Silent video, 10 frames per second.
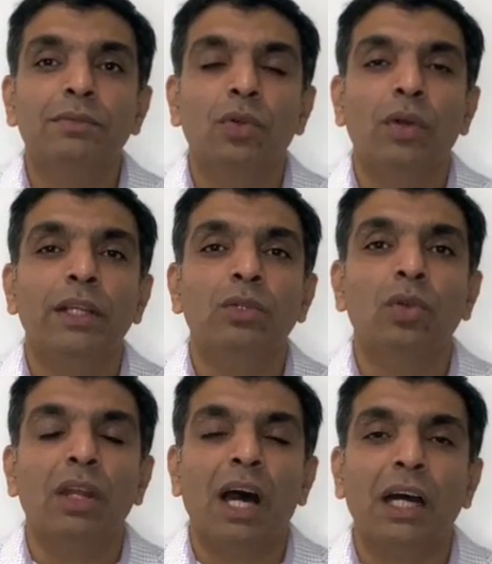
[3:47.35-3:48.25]
going to
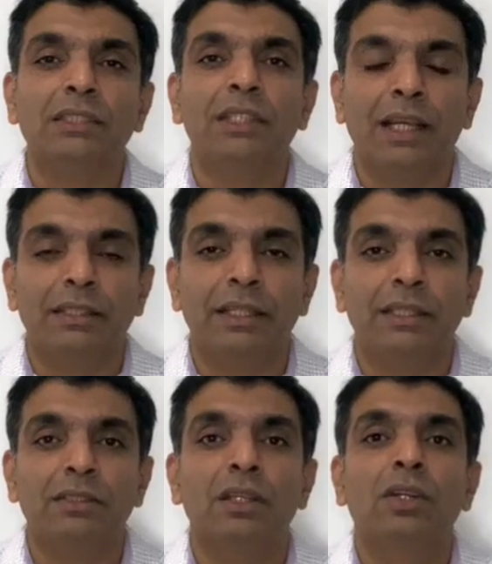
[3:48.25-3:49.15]
large
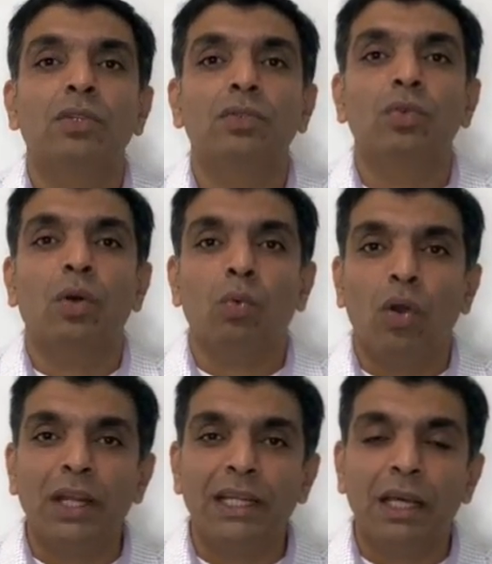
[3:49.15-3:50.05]
gatherings, to
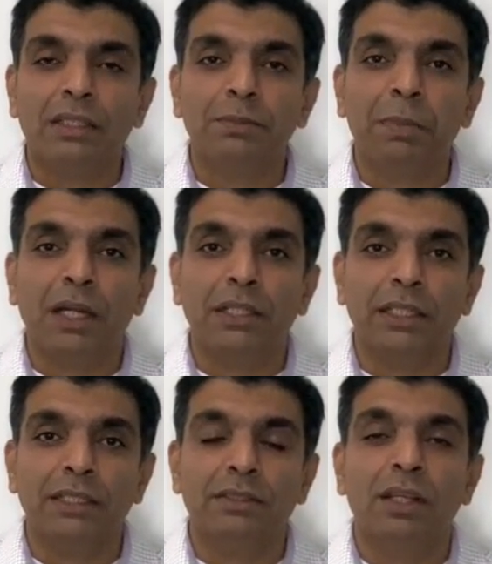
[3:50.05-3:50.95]
avoid large
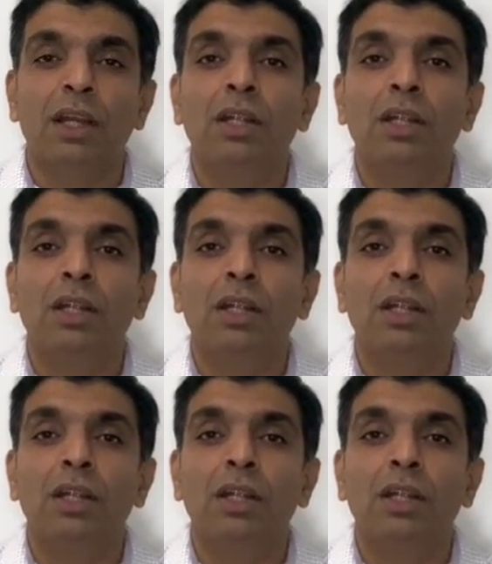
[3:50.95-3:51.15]
parties.